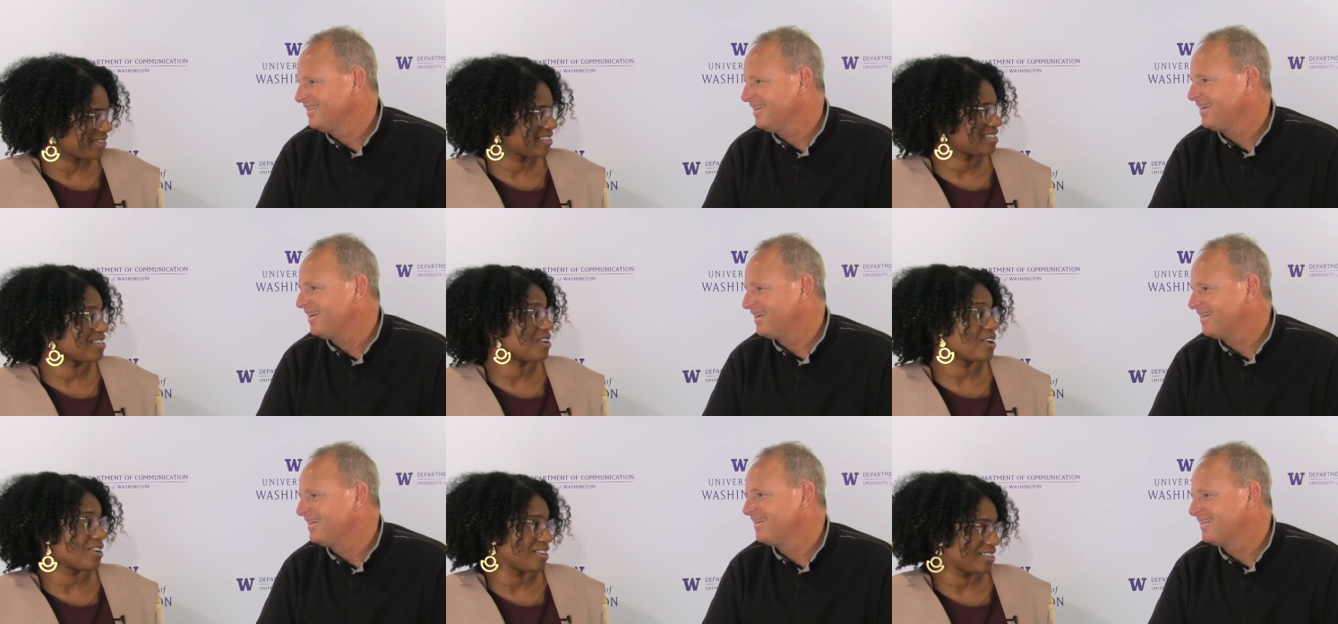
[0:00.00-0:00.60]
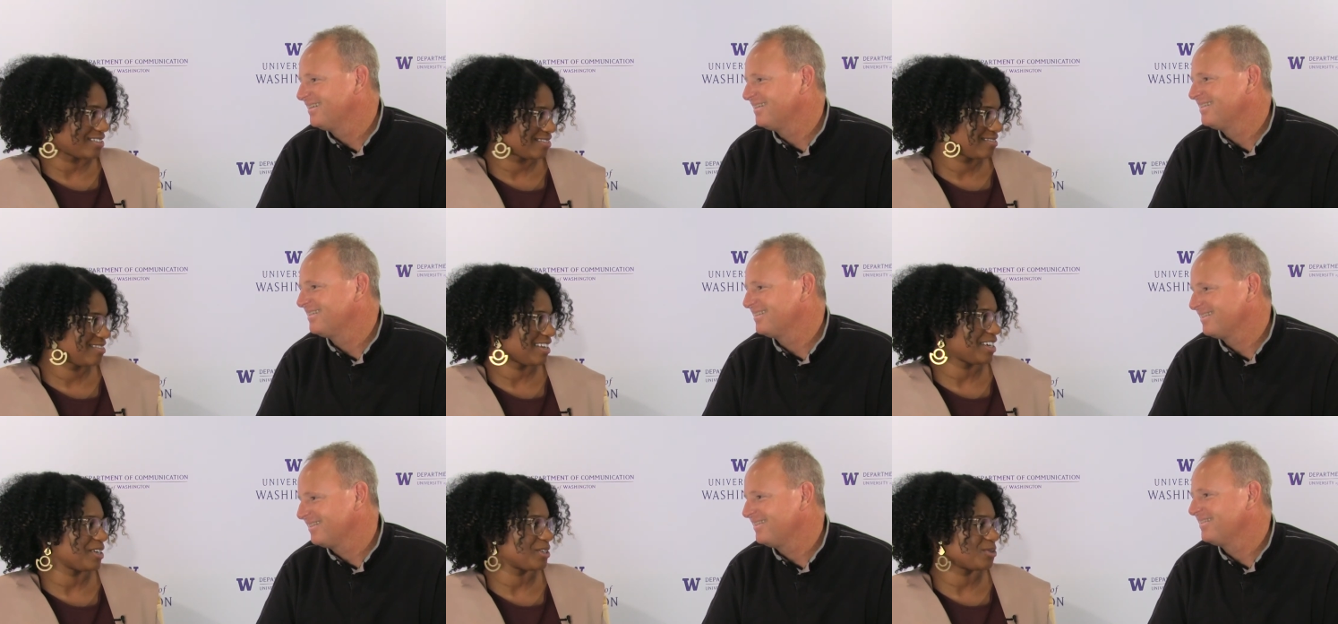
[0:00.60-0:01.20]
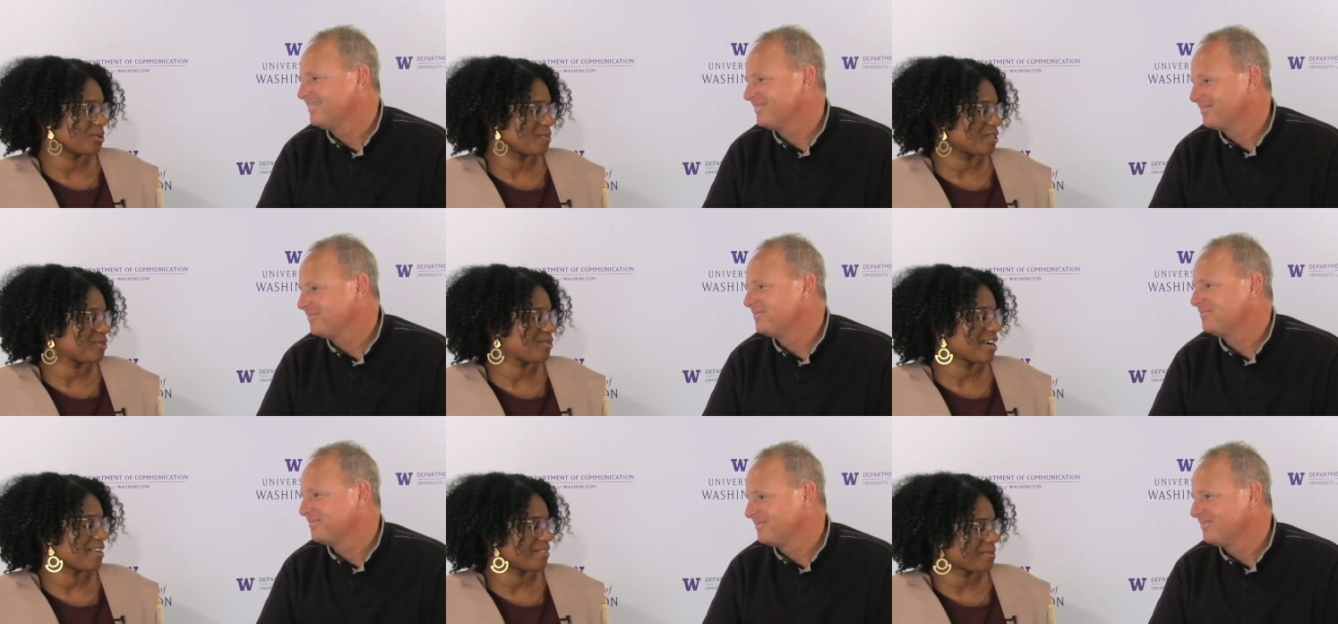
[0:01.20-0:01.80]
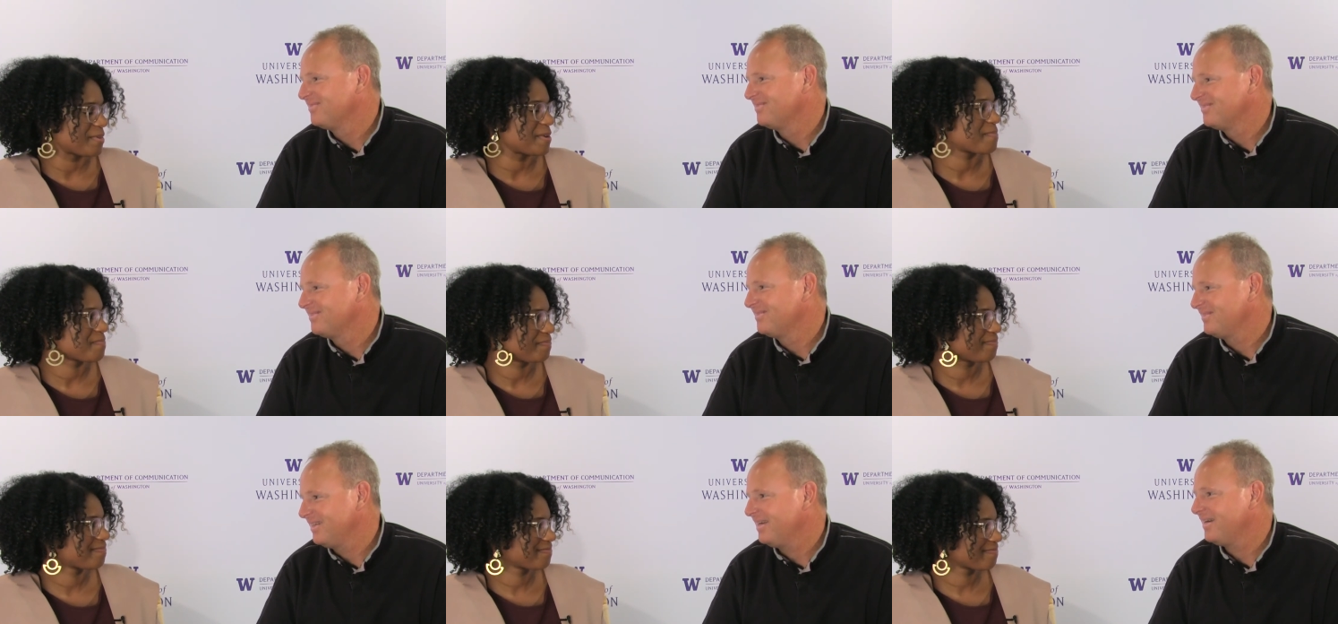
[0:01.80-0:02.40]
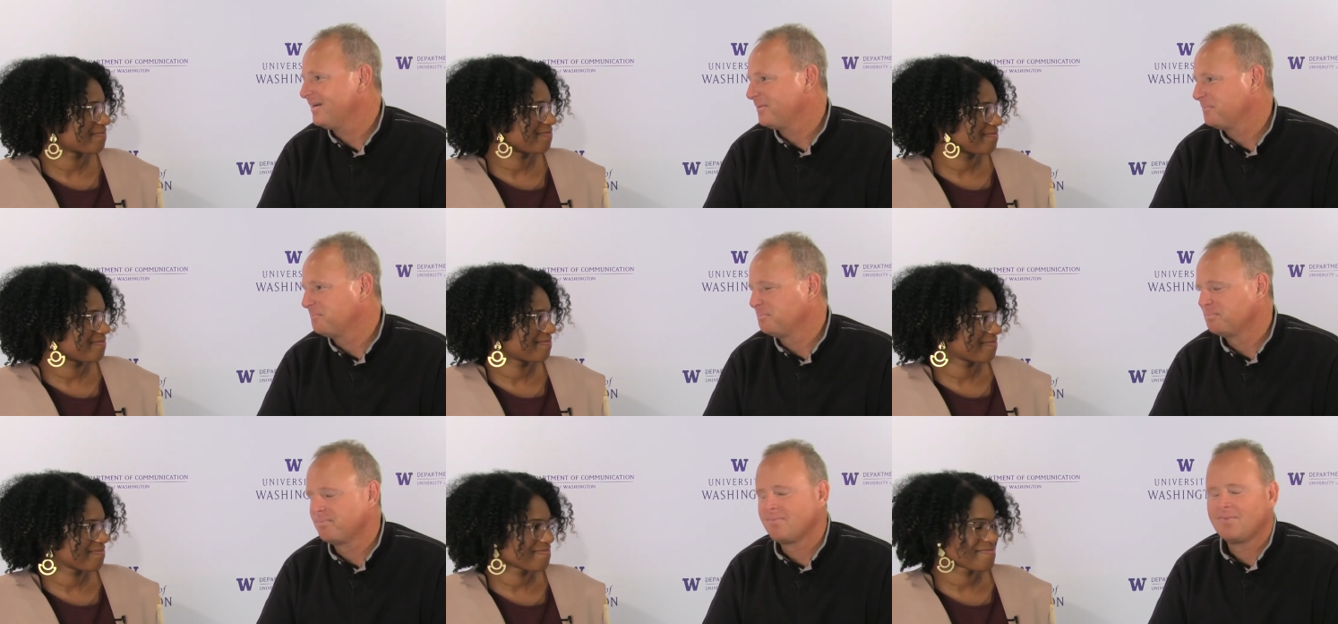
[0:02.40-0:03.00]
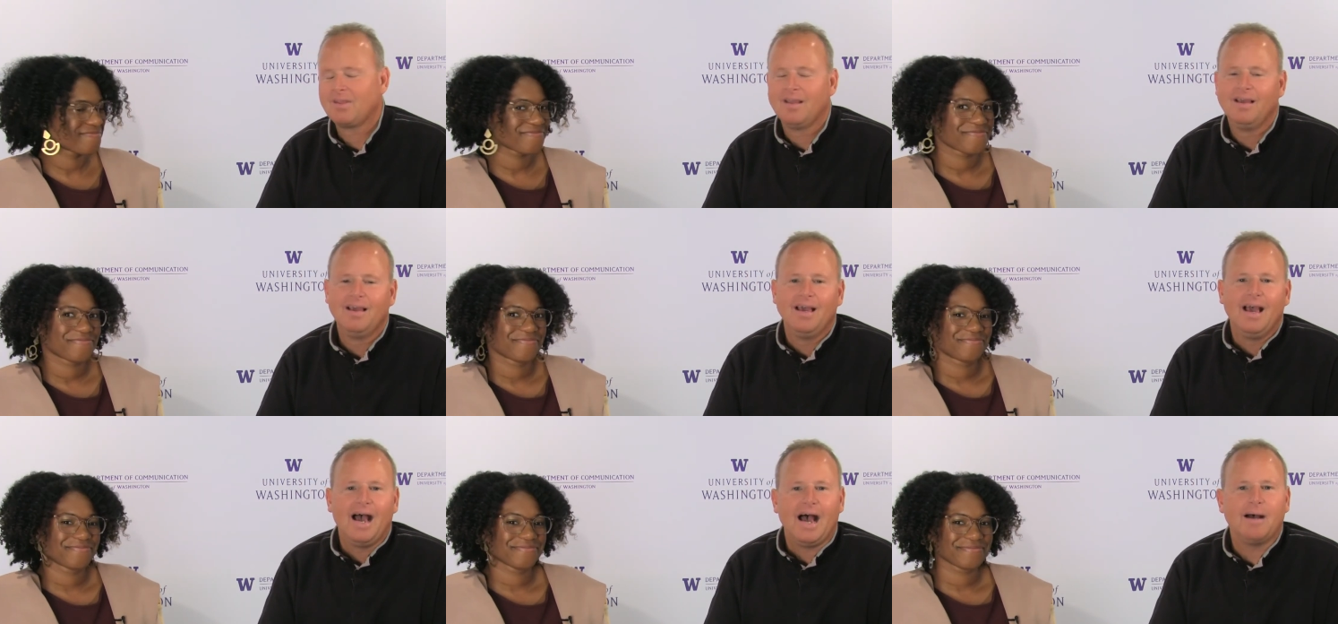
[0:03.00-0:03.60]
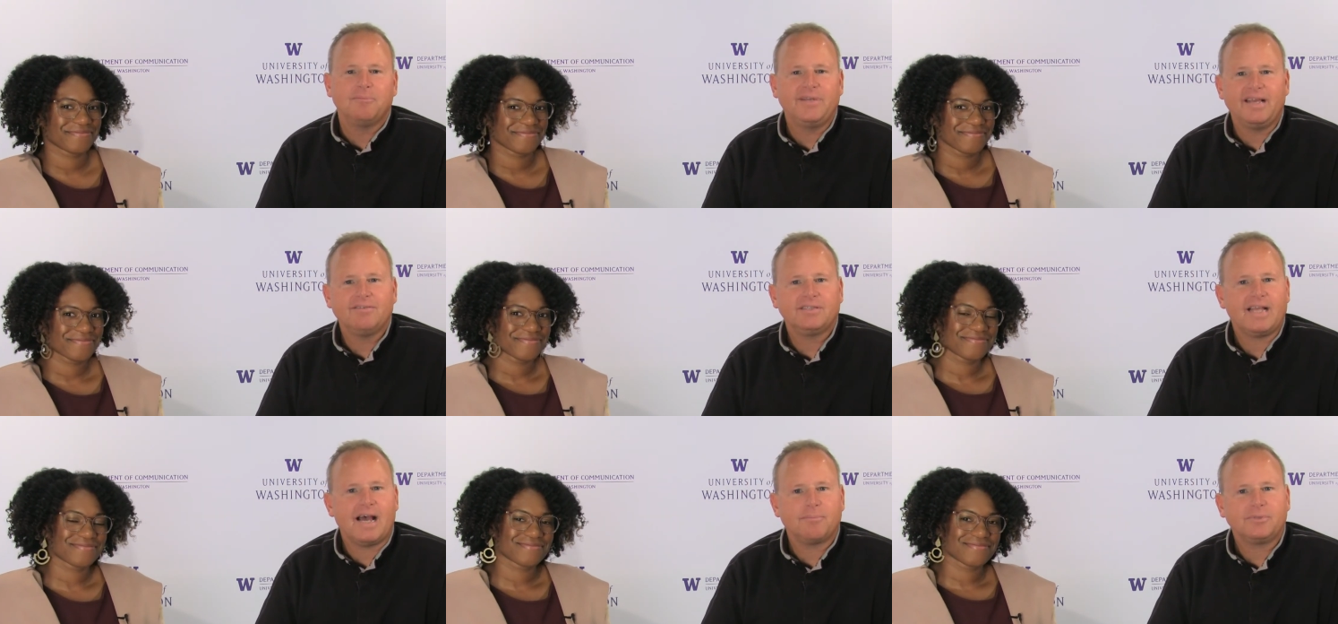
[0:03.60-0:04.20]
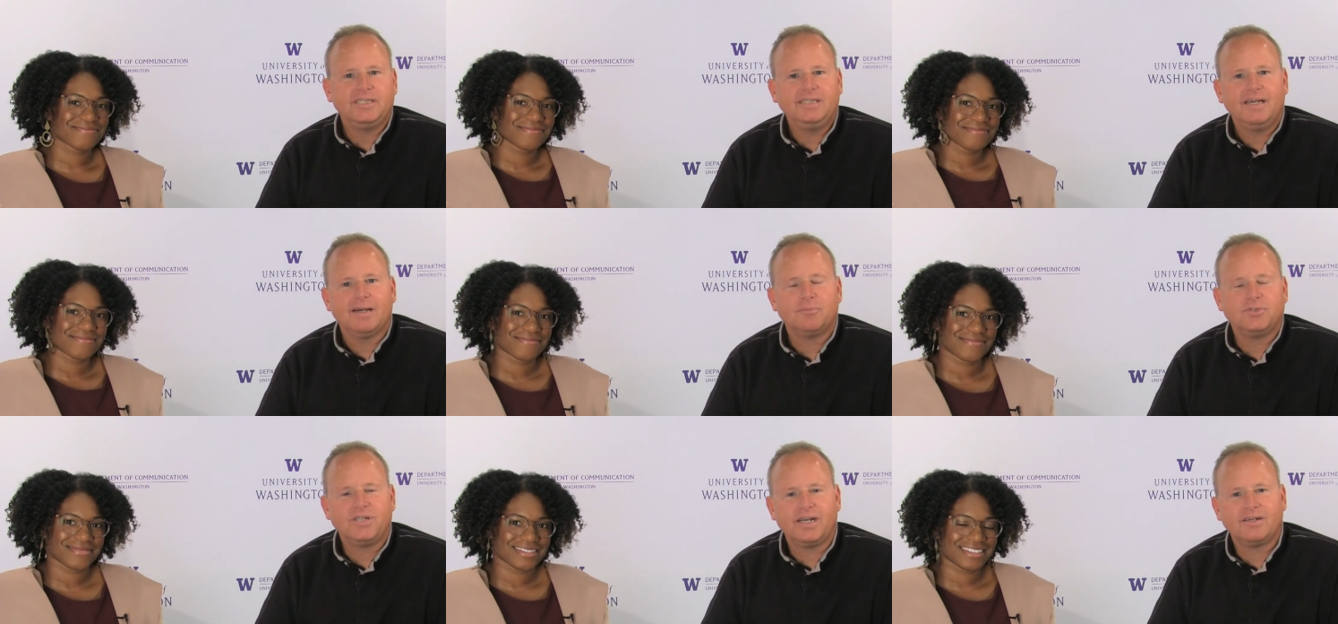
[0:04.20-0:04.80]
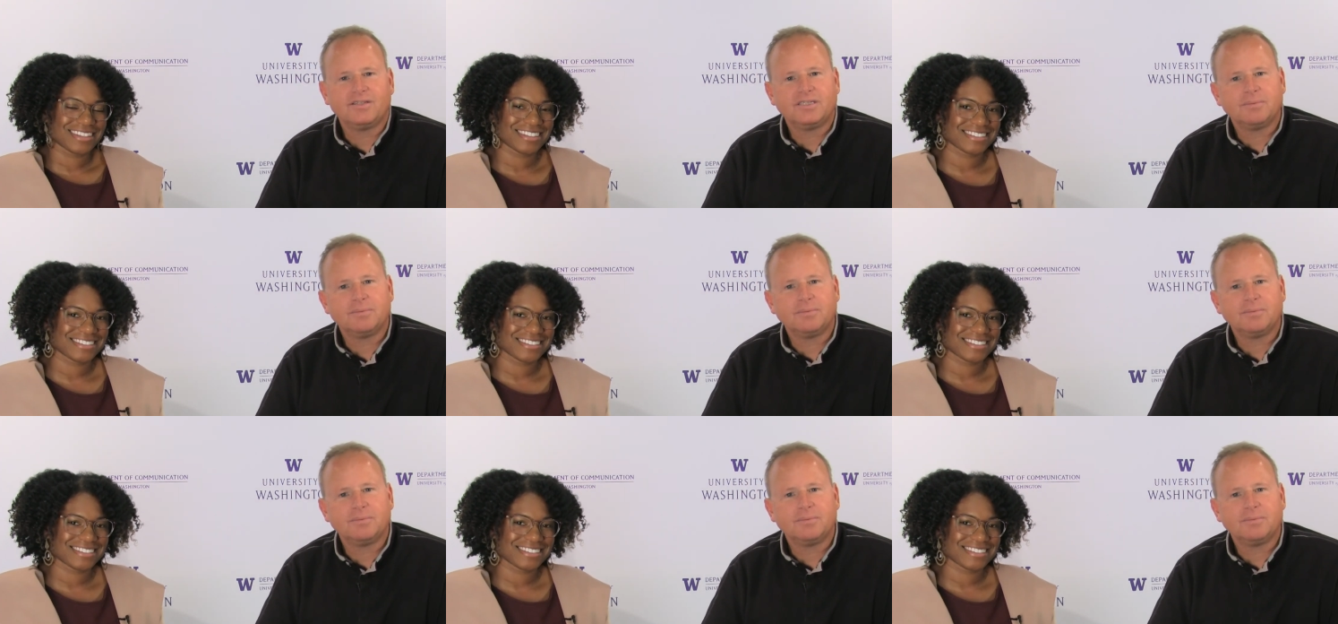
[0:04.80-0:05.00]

Speaker 1: It's yeah. an honor. Thank you so much for having me.
Speaker 2: Yeah. I'm David Domke. I'm chair of the